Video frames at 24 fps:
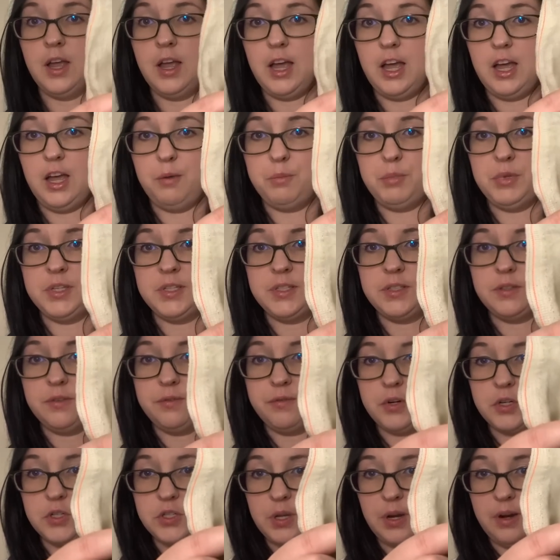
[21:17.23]
Uh, but this is the
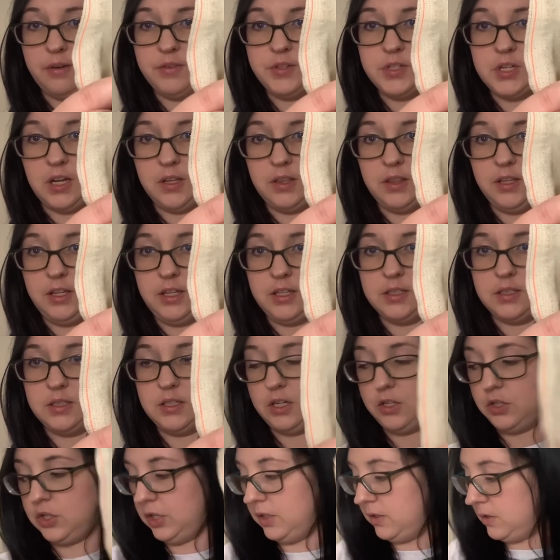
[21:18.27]
first time I've done these
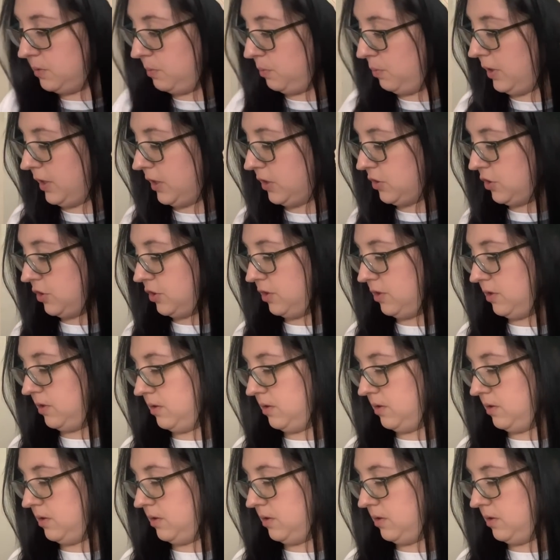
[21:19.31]
stitches, which,